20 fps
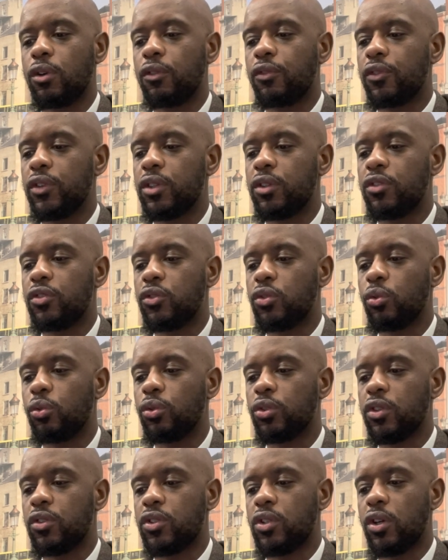of
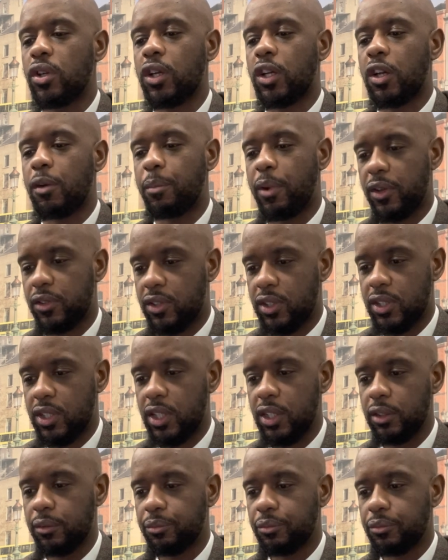installed solar capacity.